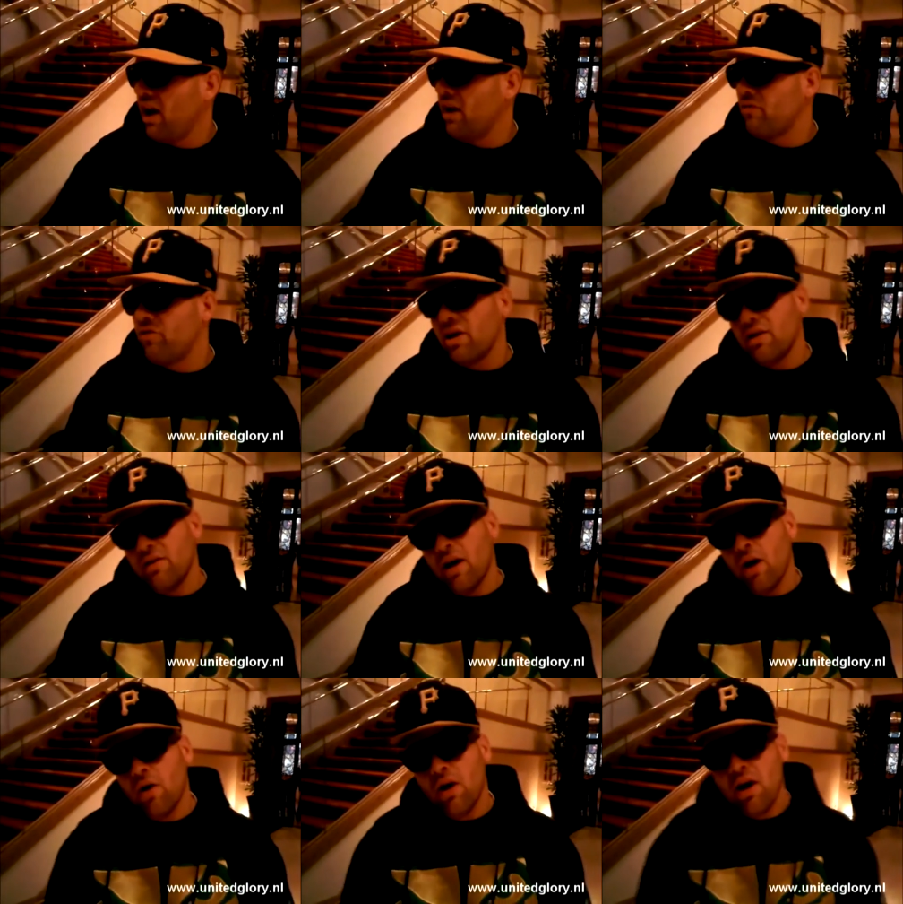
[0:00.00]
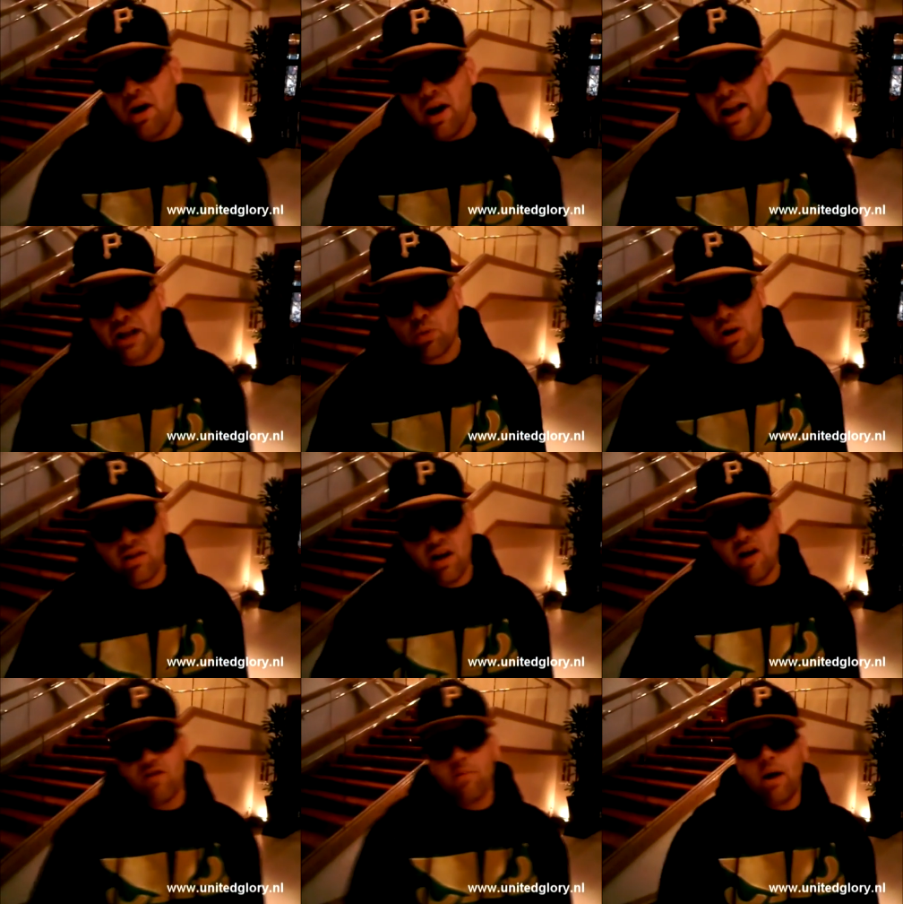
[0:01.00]
the Thickendell, and I just want to
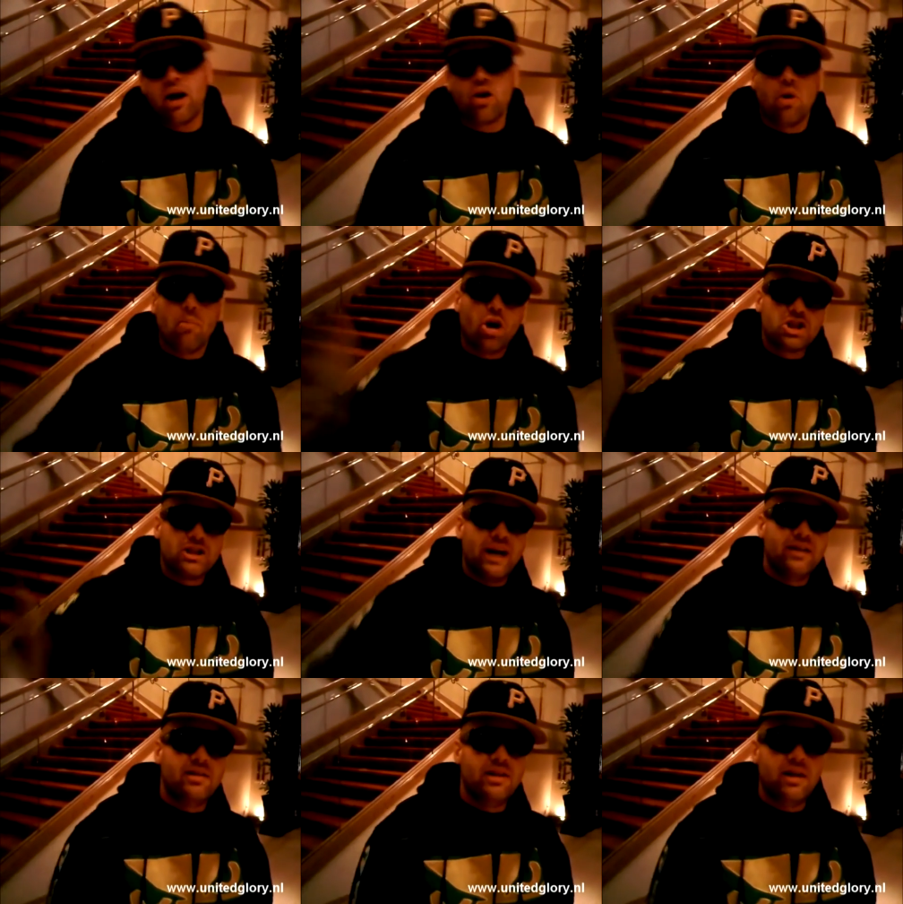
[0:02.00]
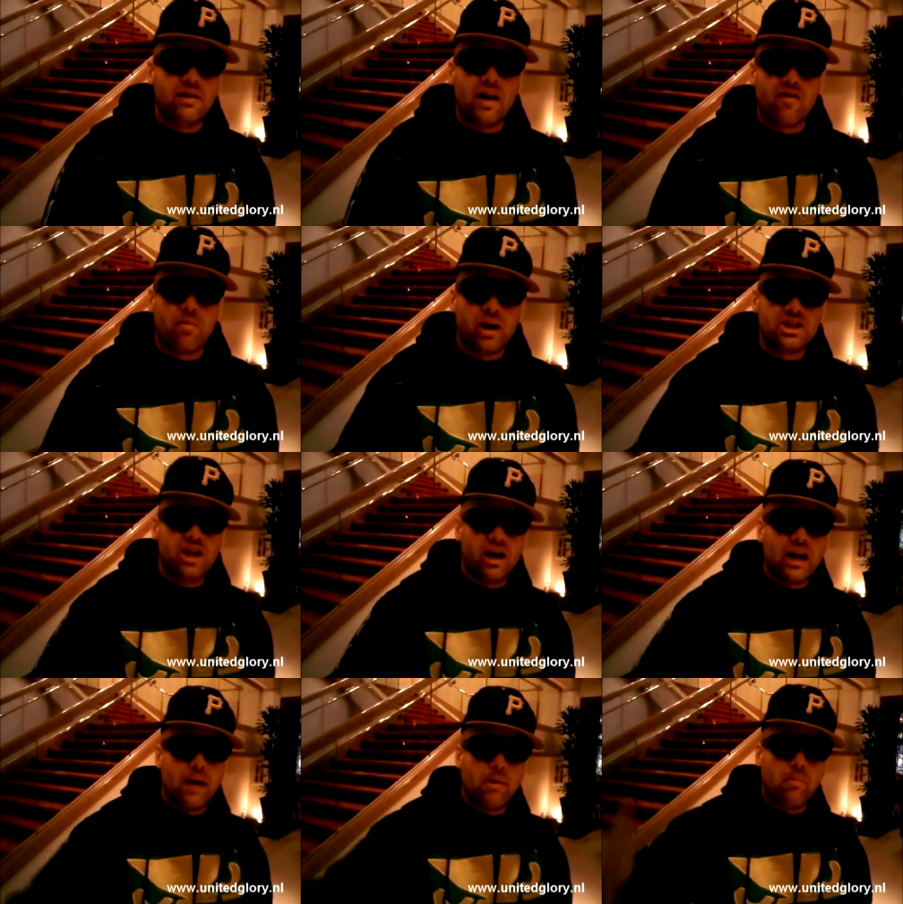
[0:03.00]
tell everybody on March 19th, everybody
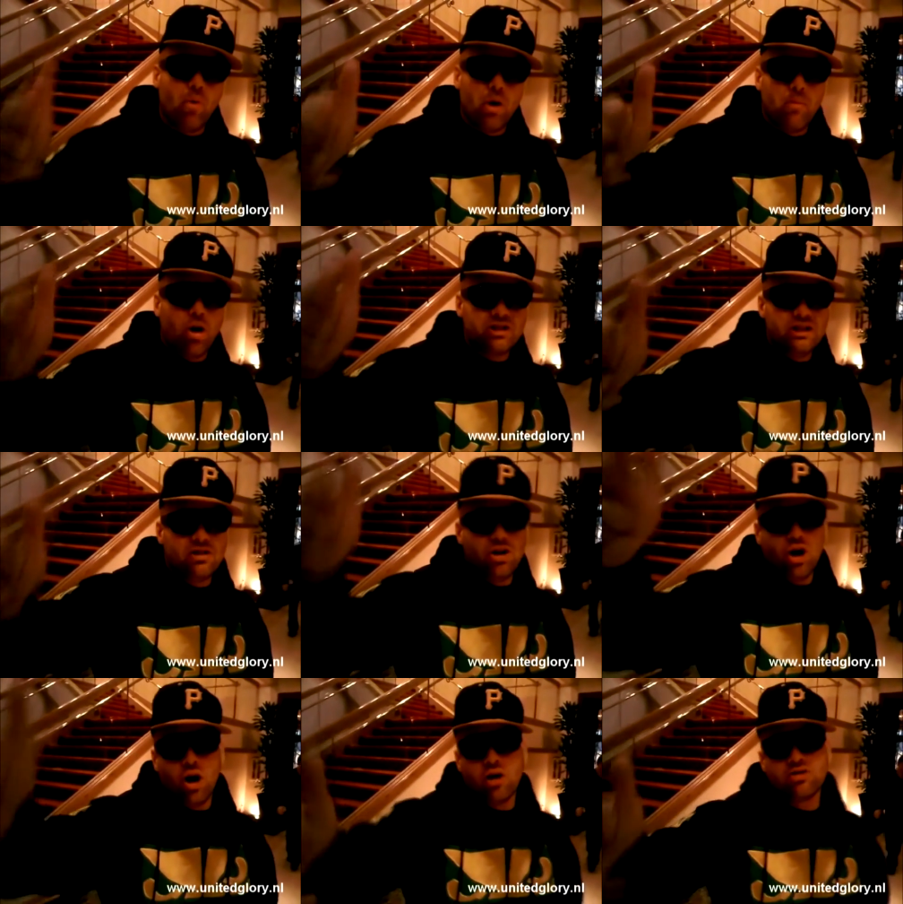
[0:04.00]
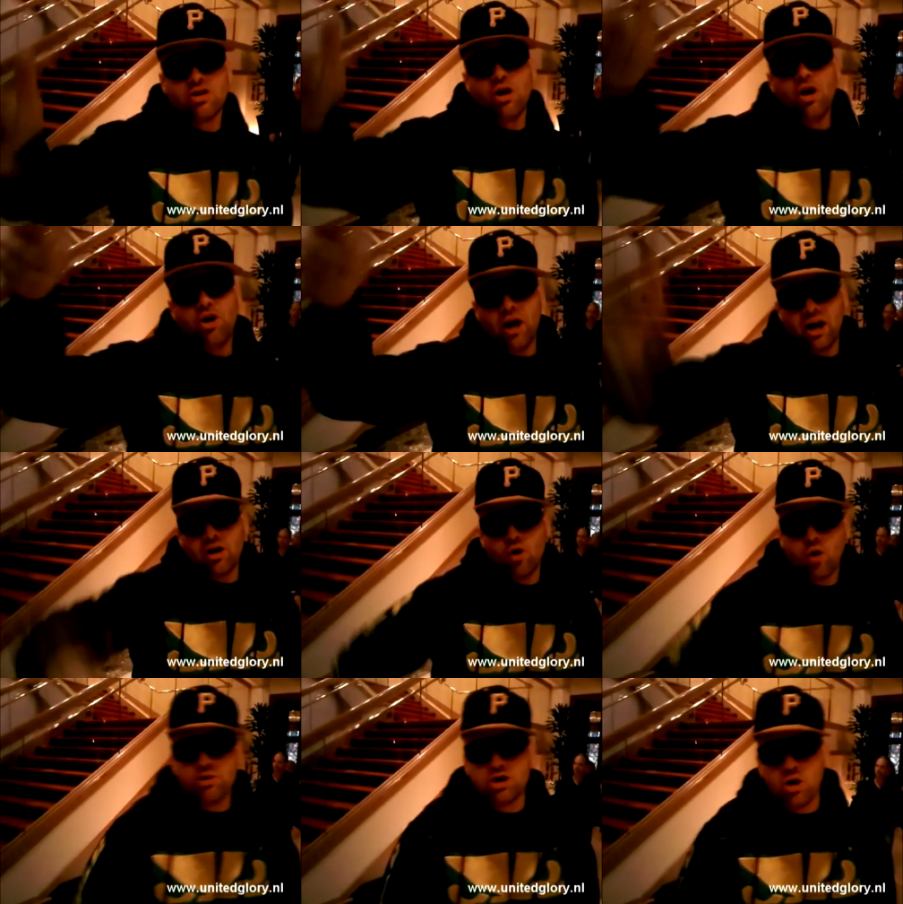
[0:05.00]
check out my boy Martijn de Jong's United
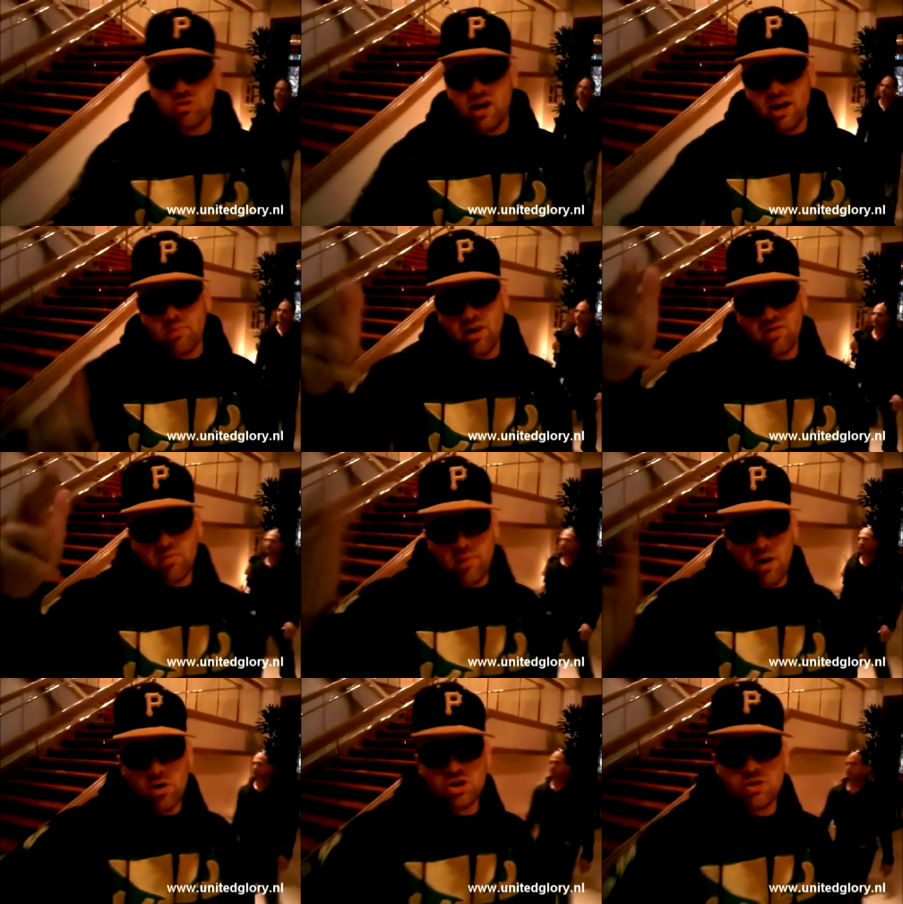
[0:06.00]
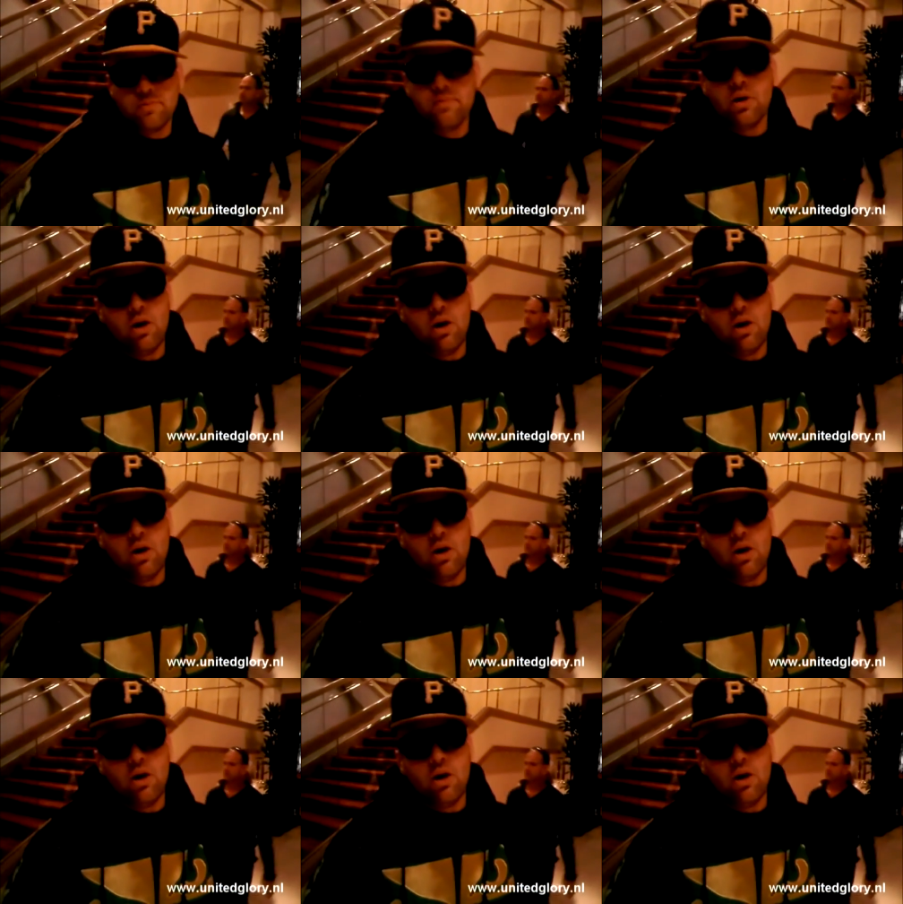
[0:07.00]
Glory show taking place in Belgium.